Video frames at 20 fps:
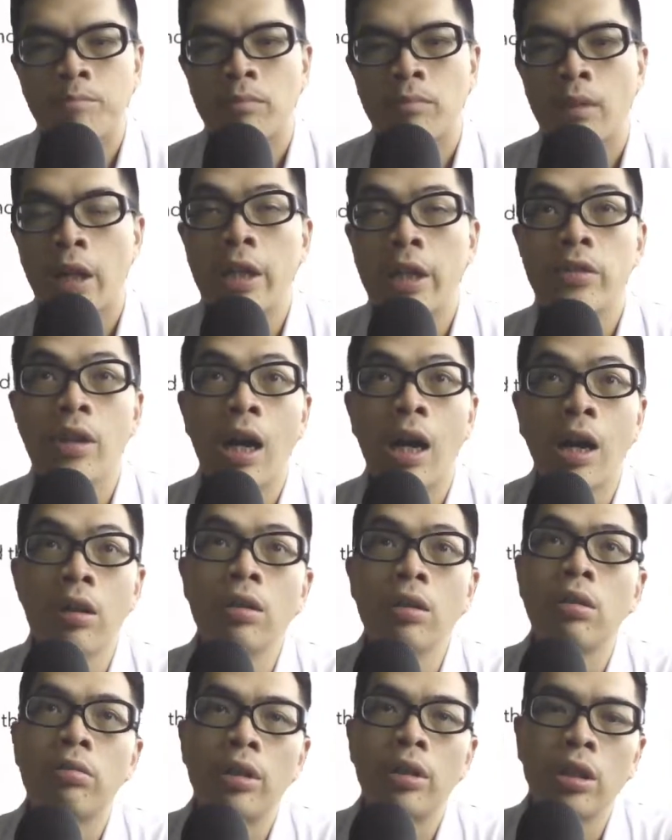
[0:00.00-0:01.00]
Okay, so how
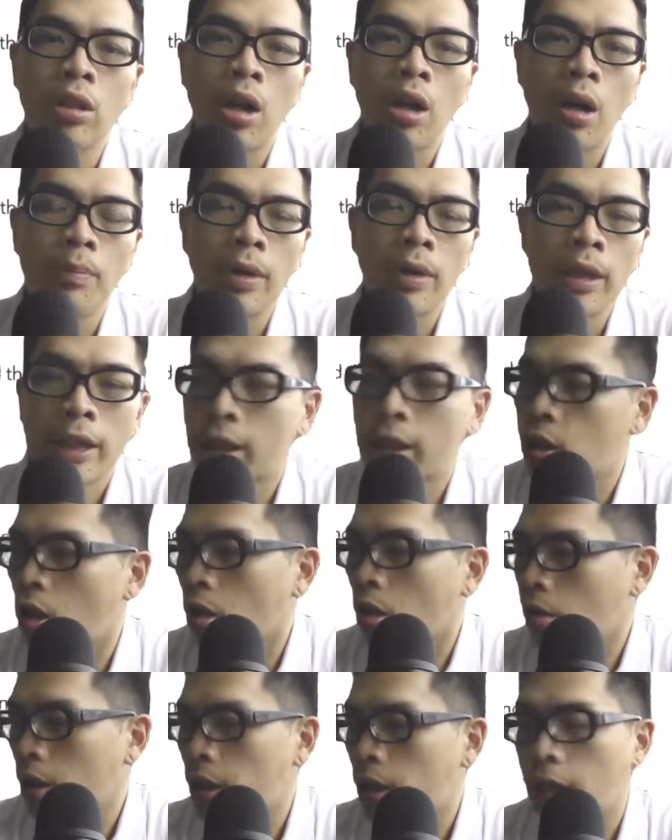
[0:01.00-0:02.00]
do we normally
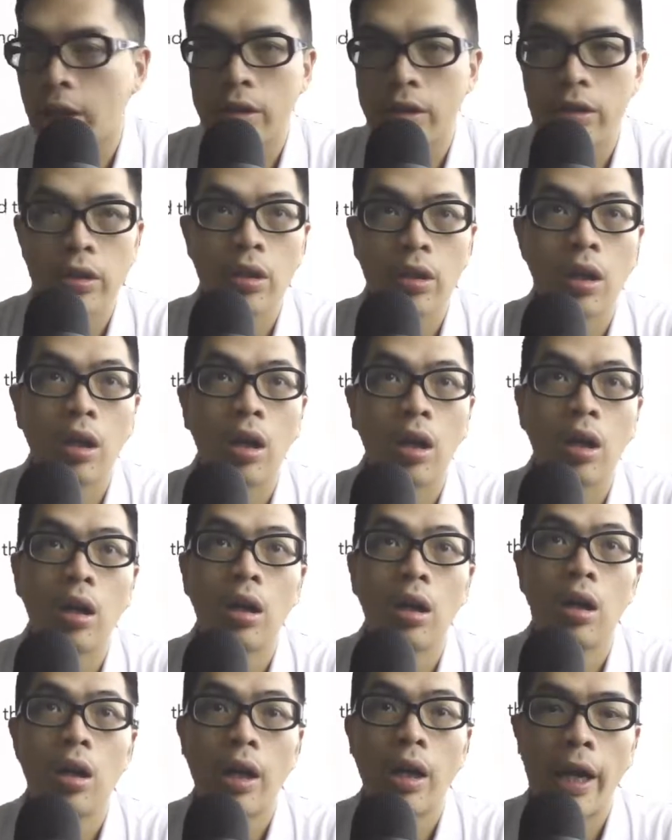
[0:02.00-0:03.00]
calculate your
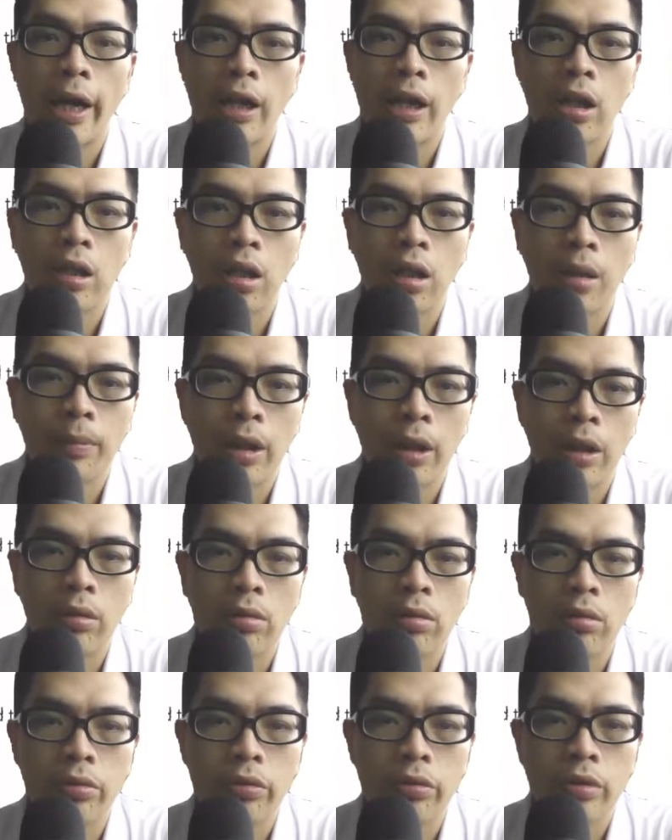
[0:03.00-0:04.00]
economic
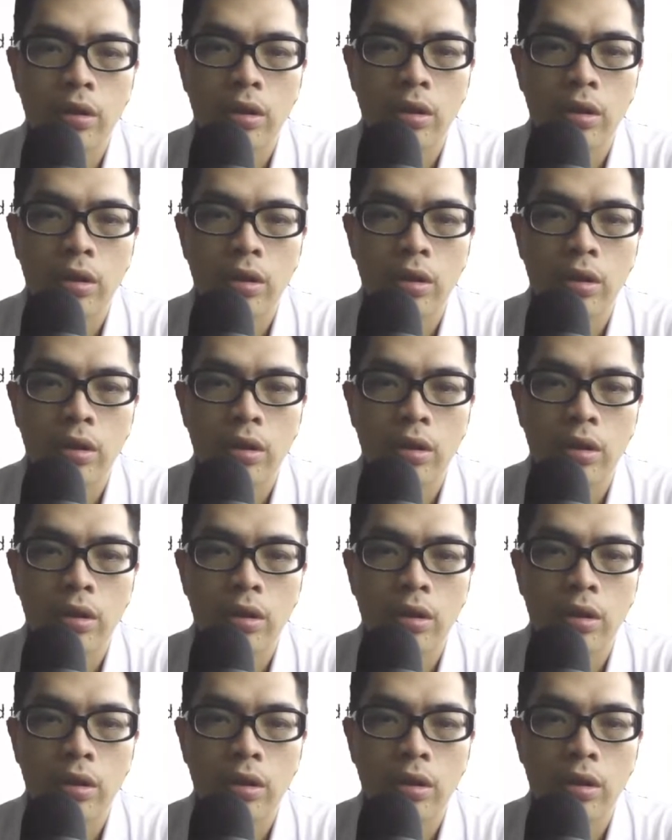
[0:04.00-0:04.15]
growth?